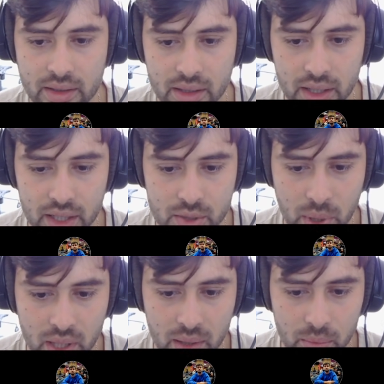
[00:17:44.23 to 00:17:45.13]

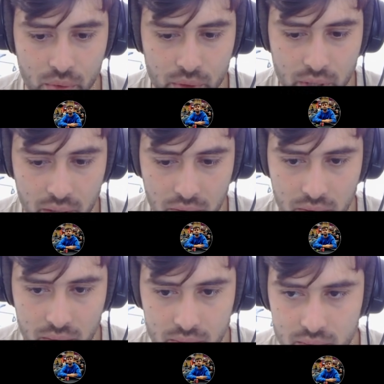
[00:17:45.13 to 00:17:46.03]
expect him to not
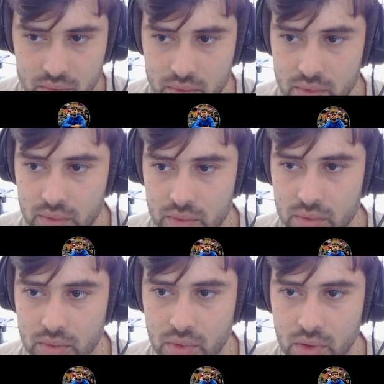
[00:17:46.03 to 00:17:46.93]

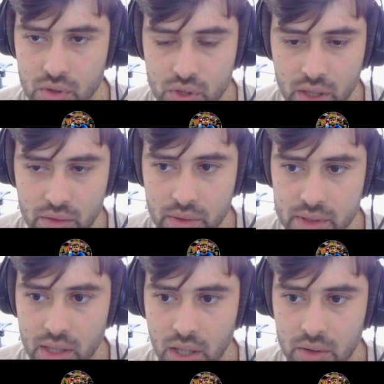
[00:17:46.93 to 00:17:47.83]
check
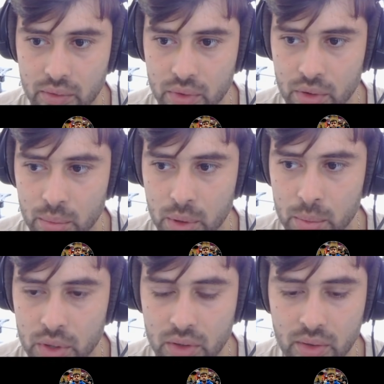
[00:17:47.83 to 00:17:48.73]
raise a lot for the
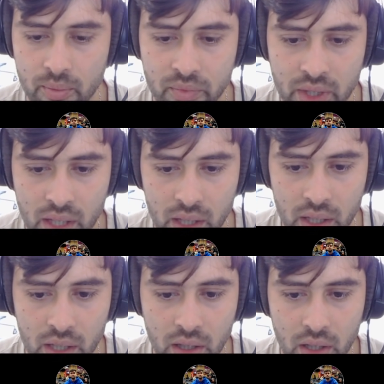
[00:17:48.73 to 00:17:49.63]
moment.
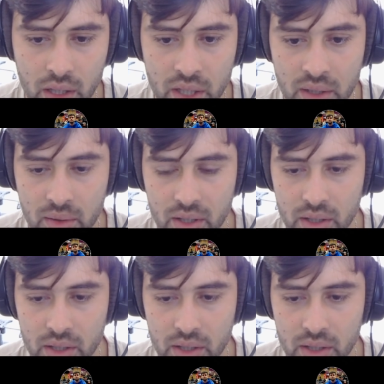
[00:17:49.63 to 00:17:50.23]
Here,